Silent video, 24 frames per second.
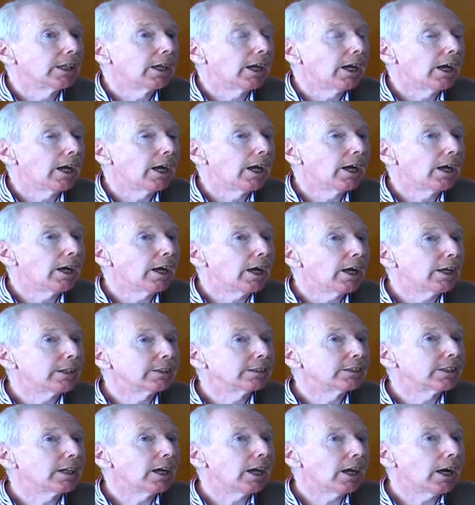
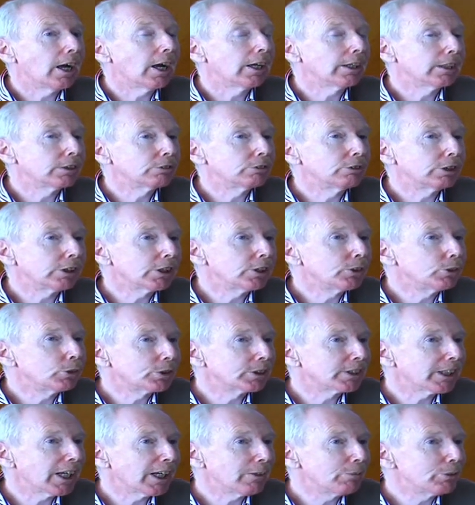And I have really no
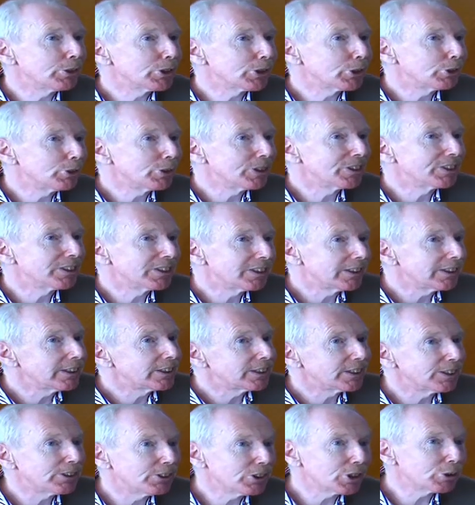time to go into
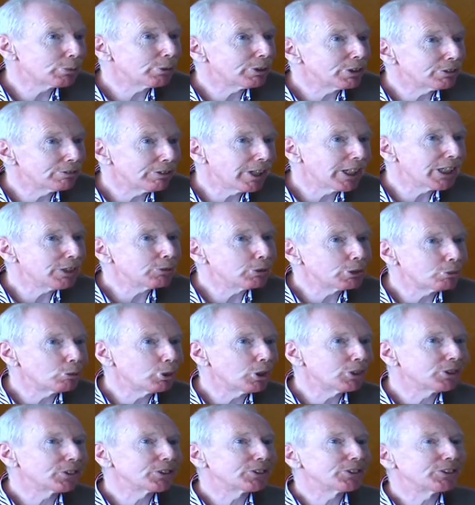details, but if anyone
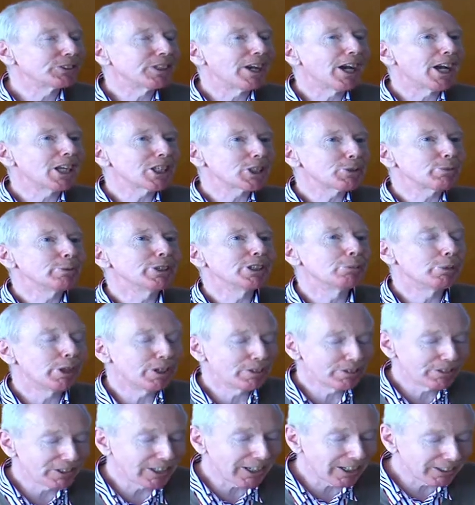wants to ask me about
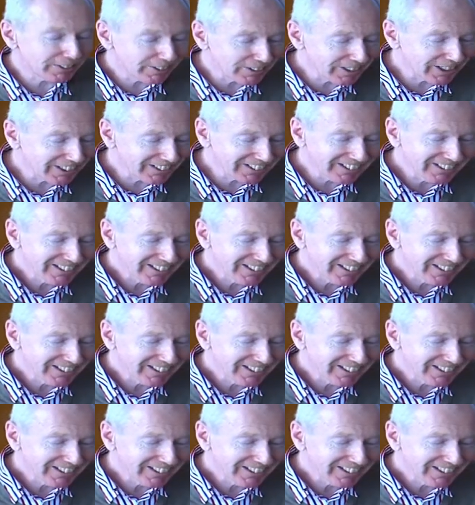that, then